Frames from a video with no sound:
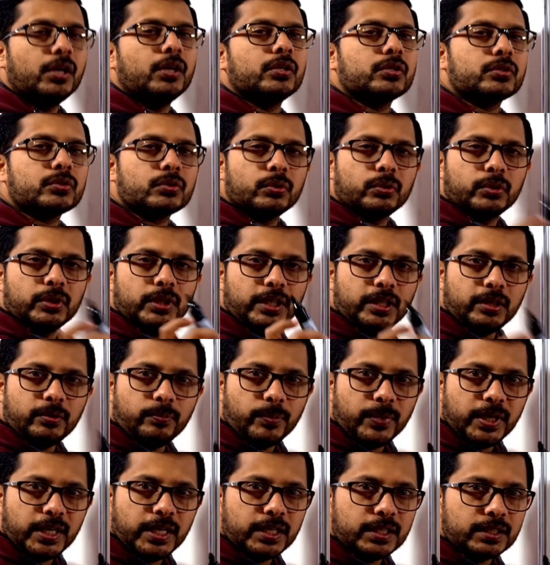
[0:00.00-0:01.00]
So it
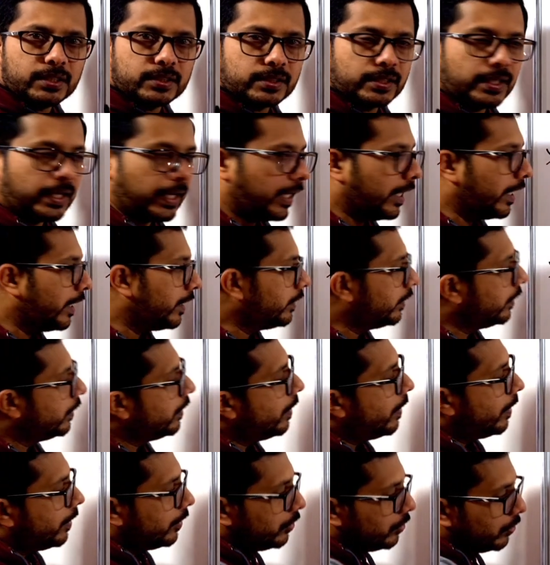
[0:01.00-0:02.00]
means that
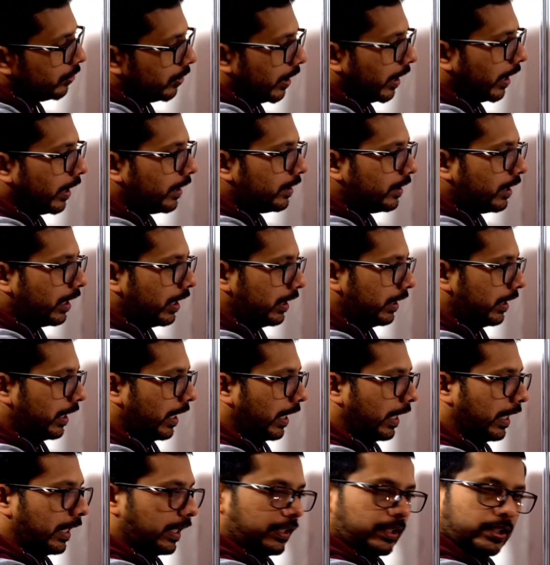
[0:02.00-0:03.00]
to get a
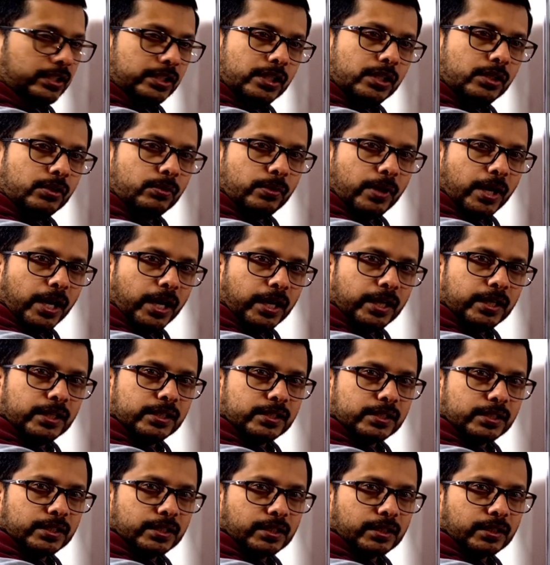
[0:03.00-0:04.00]
negative
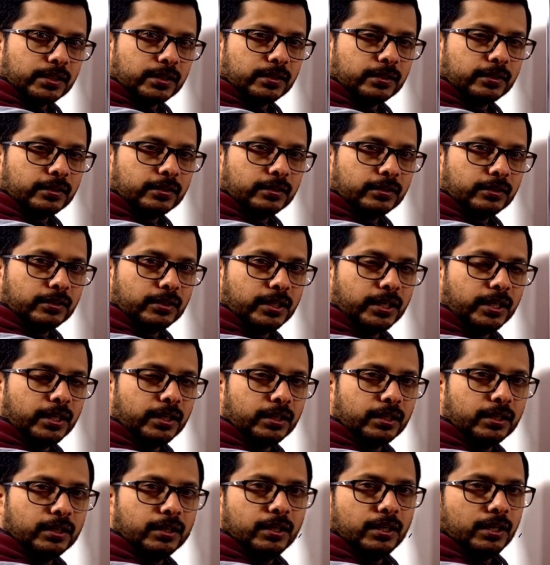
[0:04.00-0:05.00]
answer,
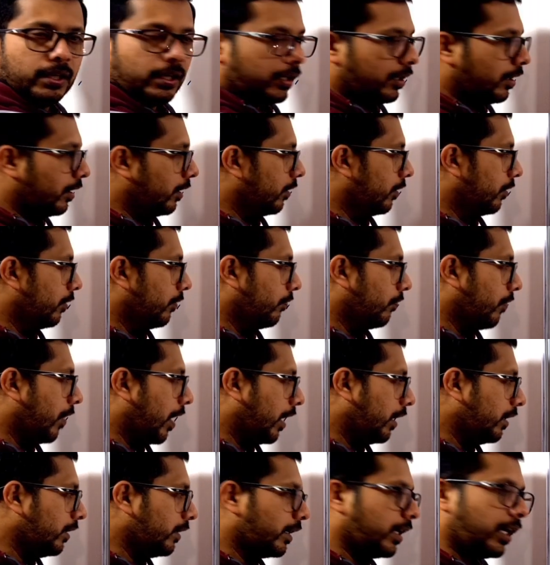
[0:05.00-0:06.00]
okay,
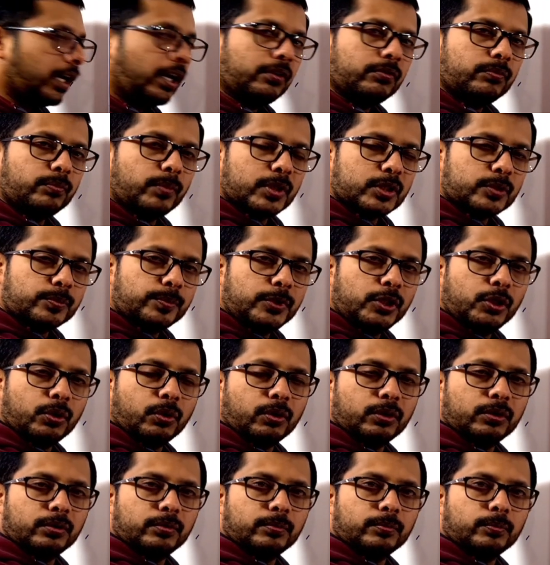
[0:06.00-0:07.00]
one graph must be
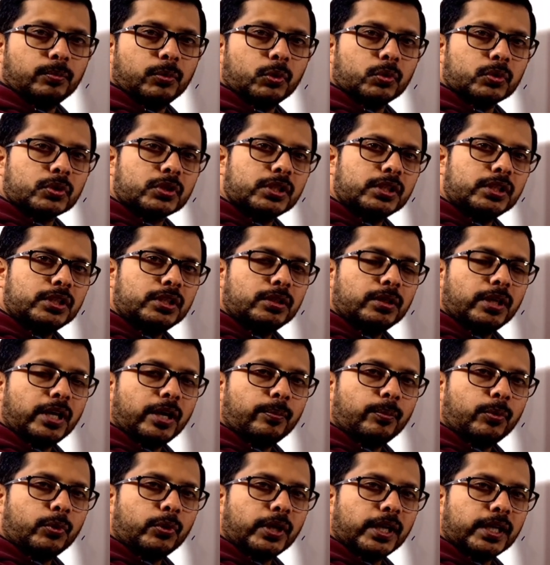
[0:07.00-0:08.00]
on positive
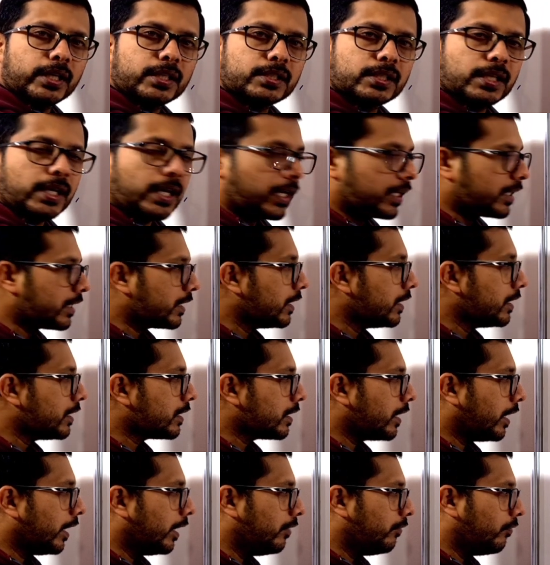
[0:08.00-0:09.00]
above
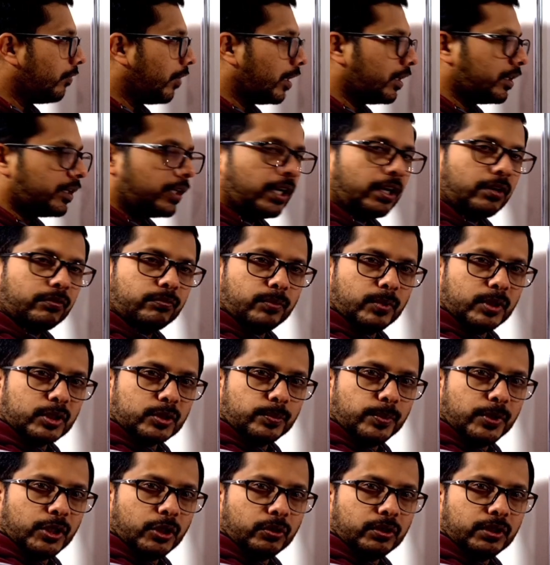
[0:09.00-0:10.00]
x-axis and one graph
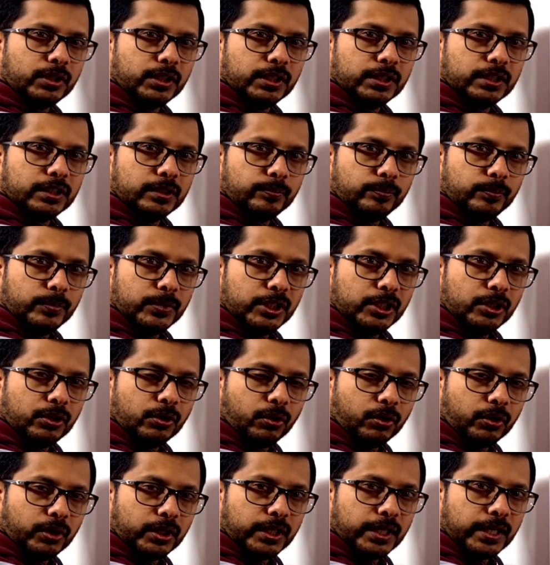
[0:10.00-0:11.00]
must be on
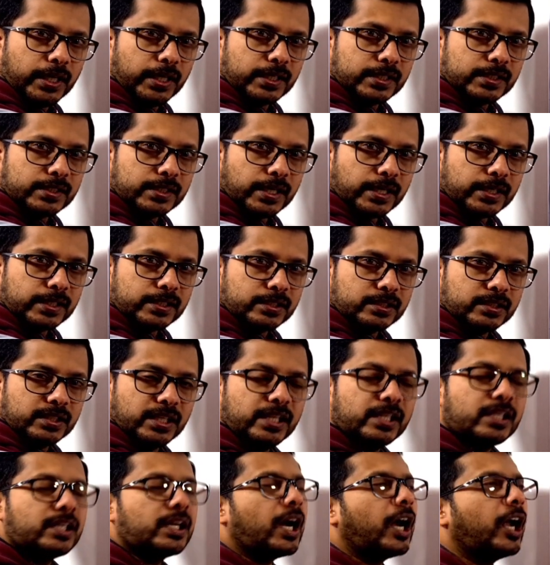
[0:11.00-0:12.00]
below x-axis.
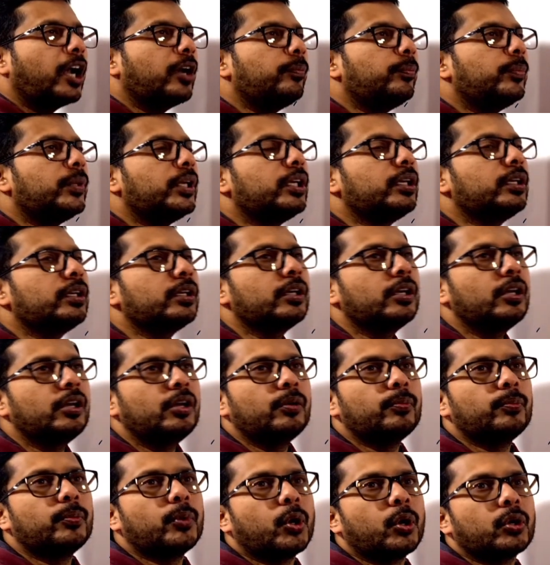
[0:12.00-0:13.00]
It can't be
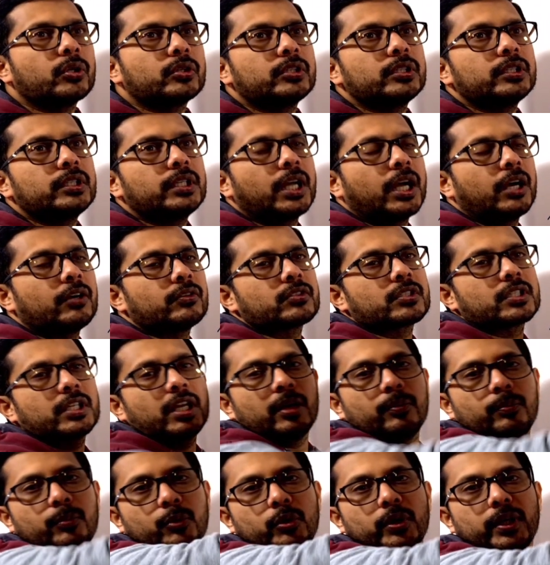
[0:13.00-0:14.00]
both the graphs
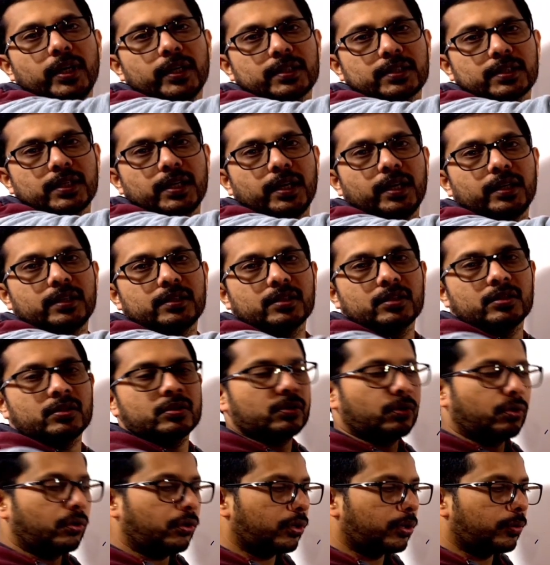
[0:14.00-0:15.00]
above x-axis
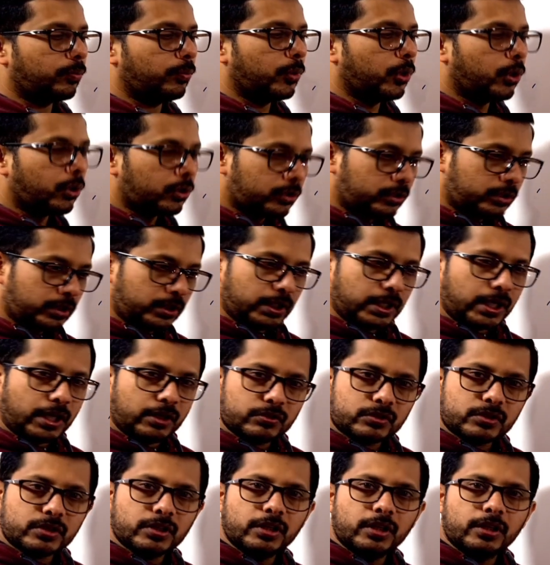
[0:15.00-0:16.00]
or both the
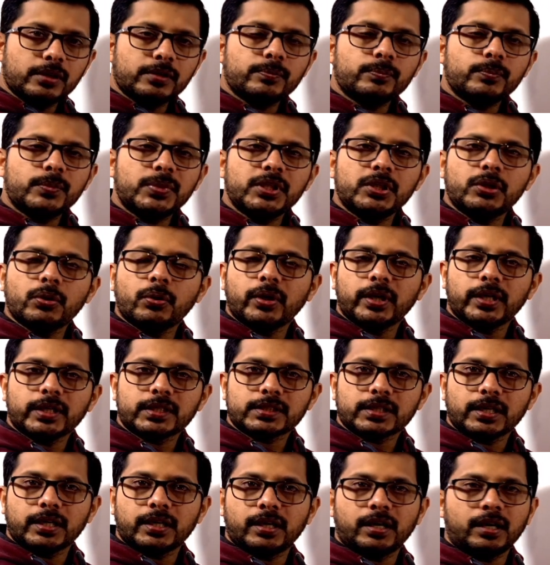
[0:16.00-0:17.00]
graphs below
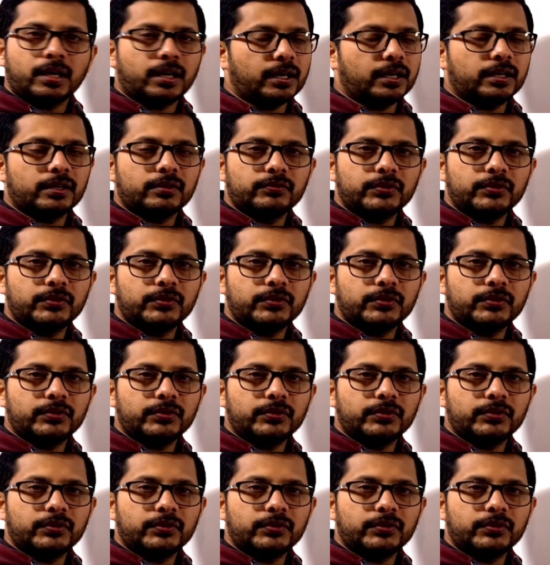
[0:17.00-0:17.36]
x-axis.